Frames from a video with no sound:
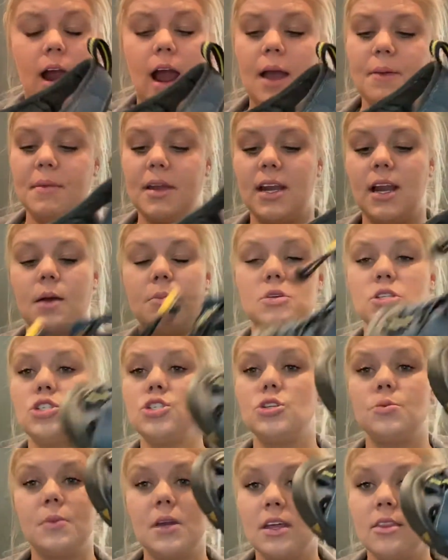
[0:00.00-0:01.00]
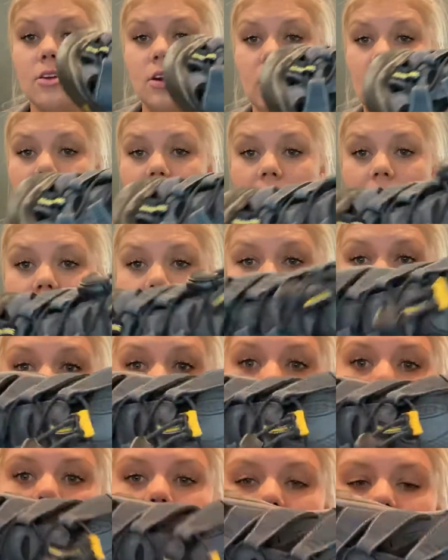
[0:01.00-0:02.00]
I mean, I'm assuming they're a
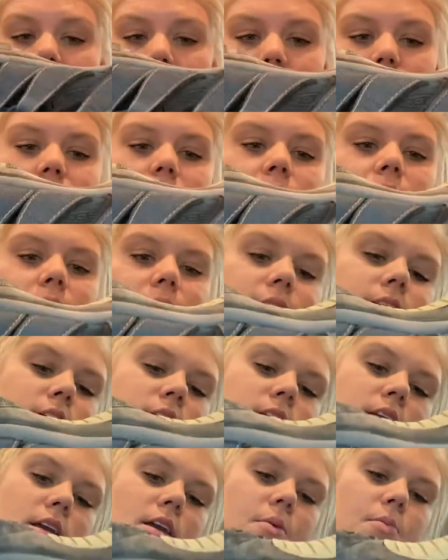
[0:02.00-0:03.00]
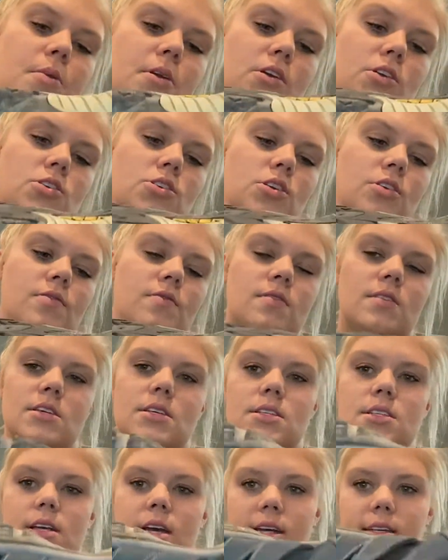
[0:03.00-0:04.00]
9, but I'd like to take a picture of the
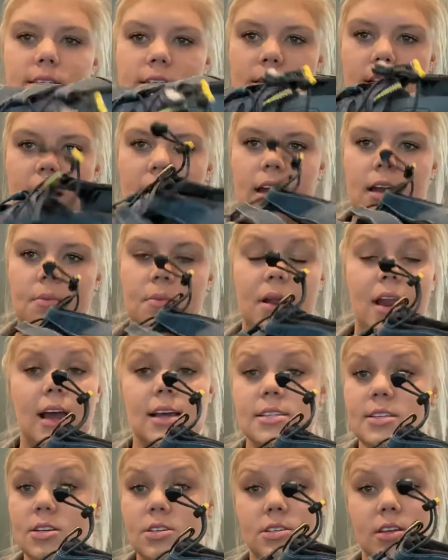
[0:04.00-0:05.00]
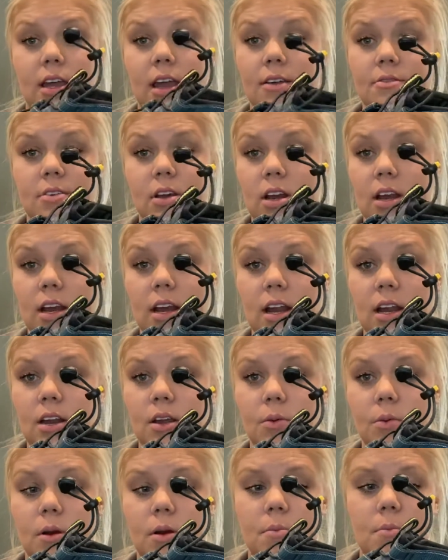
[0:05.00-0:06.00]
size tag, but I seriously can't find it
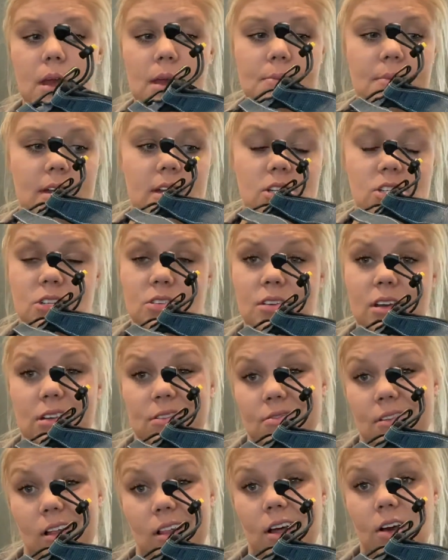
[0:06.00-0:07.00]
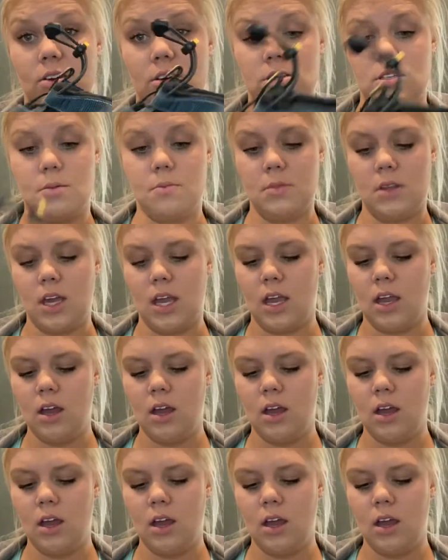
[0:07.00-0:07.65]
anywhere. Maybe it just like fell out or something.